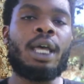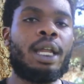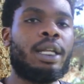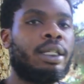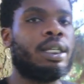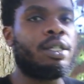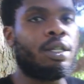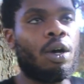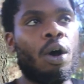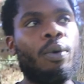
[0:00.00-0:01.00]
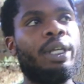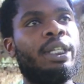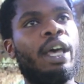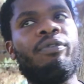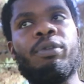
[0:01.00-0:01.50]
And it doesn't always
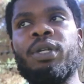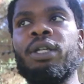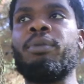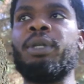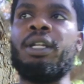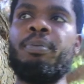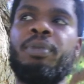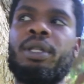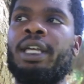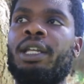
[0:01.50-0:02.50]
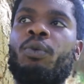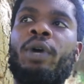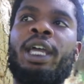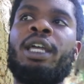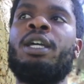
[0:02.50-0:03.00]
have to be in a manipulating
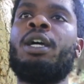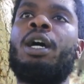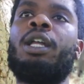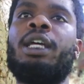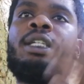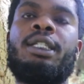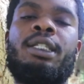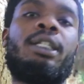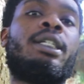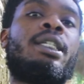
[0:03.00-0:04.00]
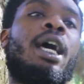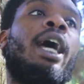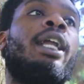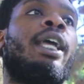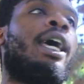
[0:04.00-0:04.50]
way, unless it's in a
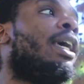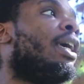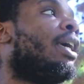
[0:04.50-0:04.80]
sign that